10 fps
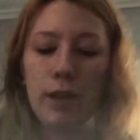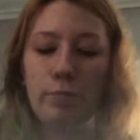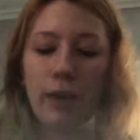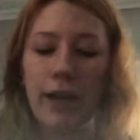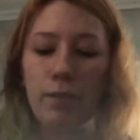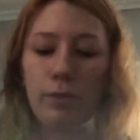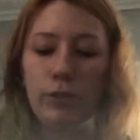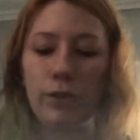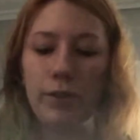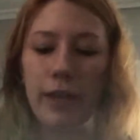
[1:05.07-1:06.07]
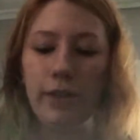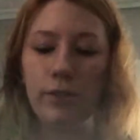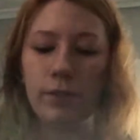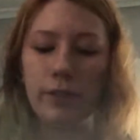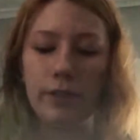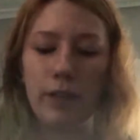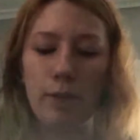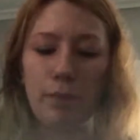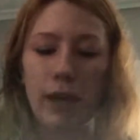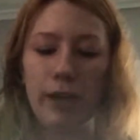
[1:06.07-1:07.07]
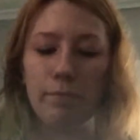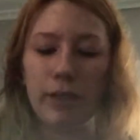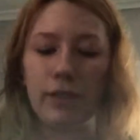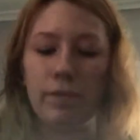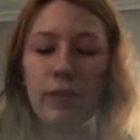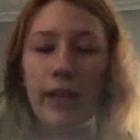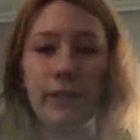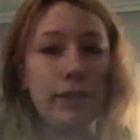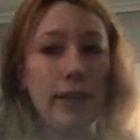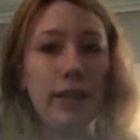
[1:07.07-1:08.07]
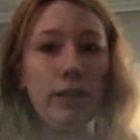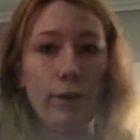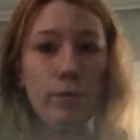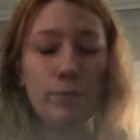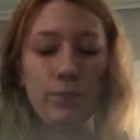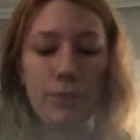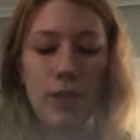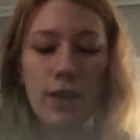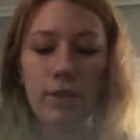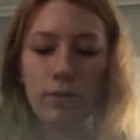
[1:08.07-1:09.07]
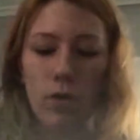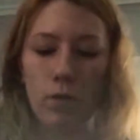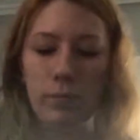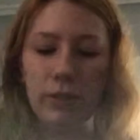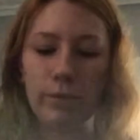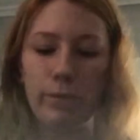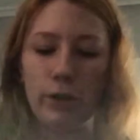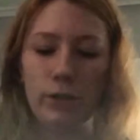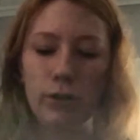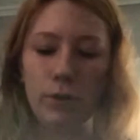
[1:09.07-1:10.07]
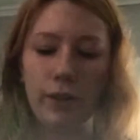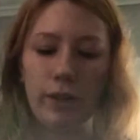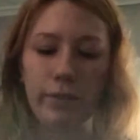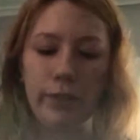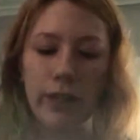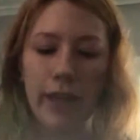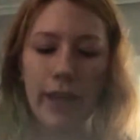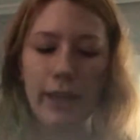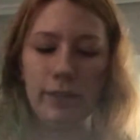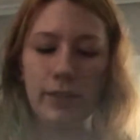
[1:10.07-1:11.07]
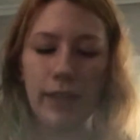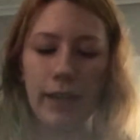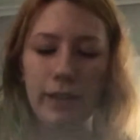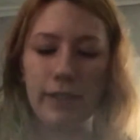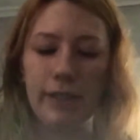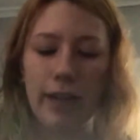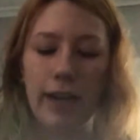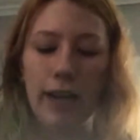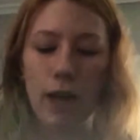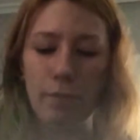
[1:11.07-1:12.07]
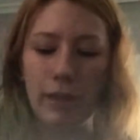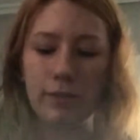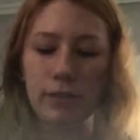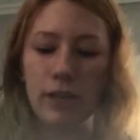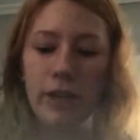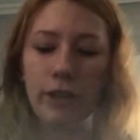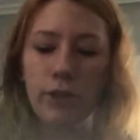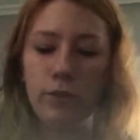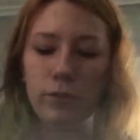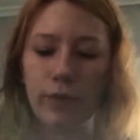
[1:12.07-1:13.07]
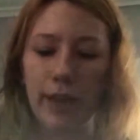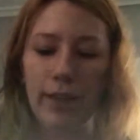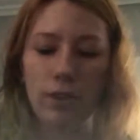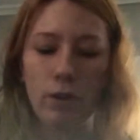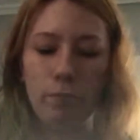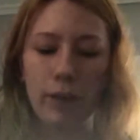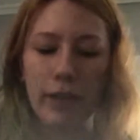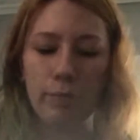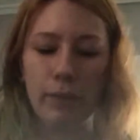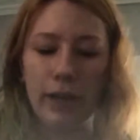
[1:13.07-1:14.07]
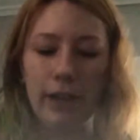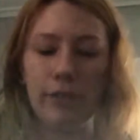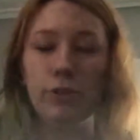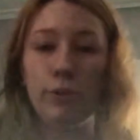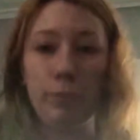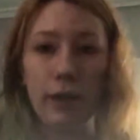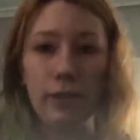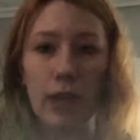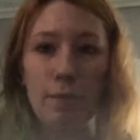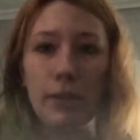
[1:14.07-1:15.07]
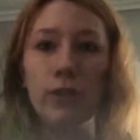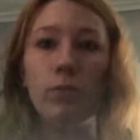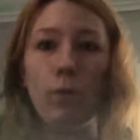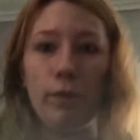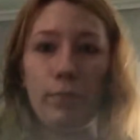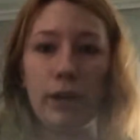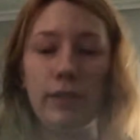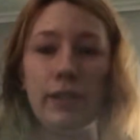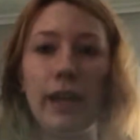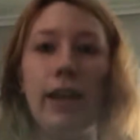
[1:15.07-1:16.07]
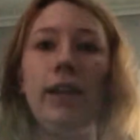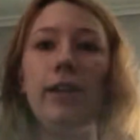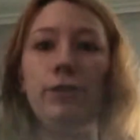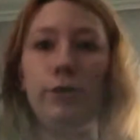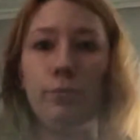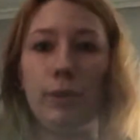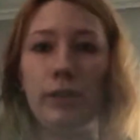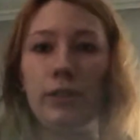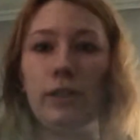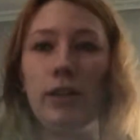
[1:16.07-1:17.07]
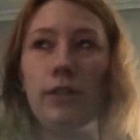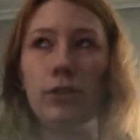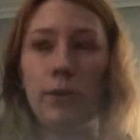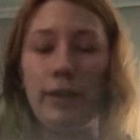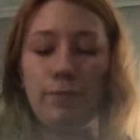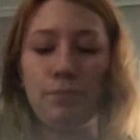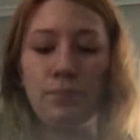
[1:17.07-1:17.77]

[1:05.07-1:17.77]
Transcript: Pineapples grown indoors need a potting mix of light sandy loam. Loam is a fertile soil of clay and sand containing humus. You can create loam by combining 2 parts humus, 1 part sand, and 2 parts soil.